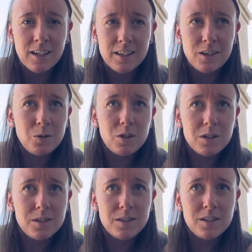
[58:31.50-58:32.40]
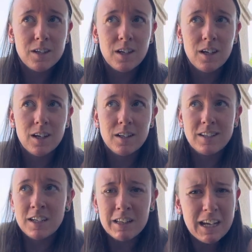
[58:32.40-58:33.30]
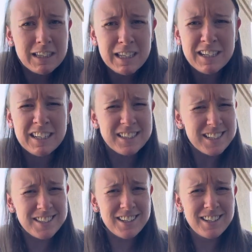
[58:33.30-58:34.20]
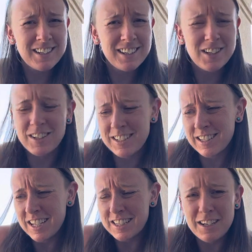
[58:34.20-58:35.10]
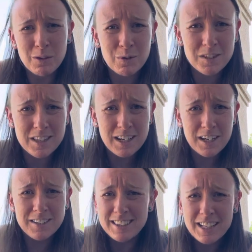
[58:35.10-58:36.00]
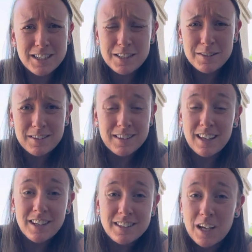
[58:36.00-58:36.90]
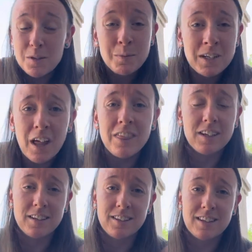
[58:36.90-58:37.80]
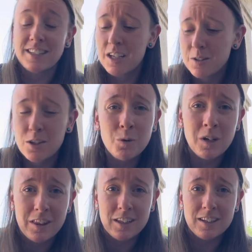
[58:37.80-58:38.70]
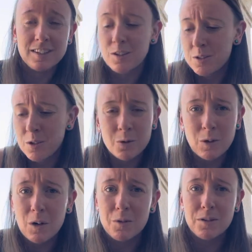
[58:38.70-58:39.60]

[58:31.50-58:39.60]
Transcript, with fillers: You just didn't like that it existed. You didn't like that it was there. That doesn't, that tells me nothing. That tells you nothing. There's no growth.